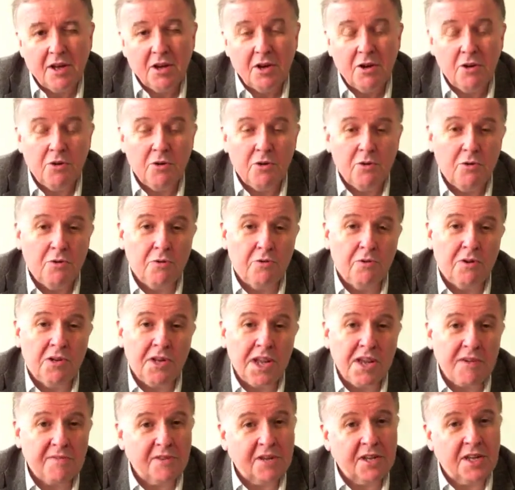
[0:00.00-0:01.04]
who
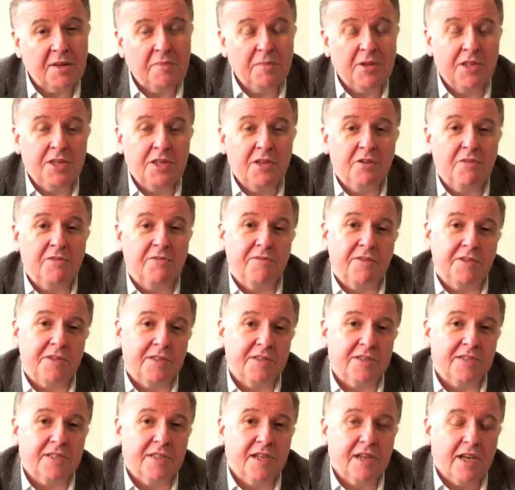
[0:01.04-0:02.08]
never come in the
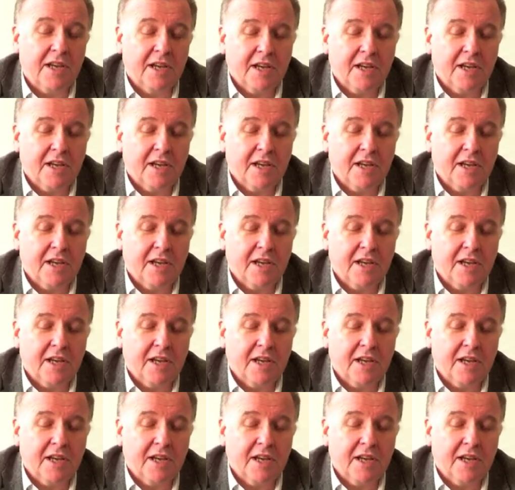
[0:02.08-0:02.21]
office.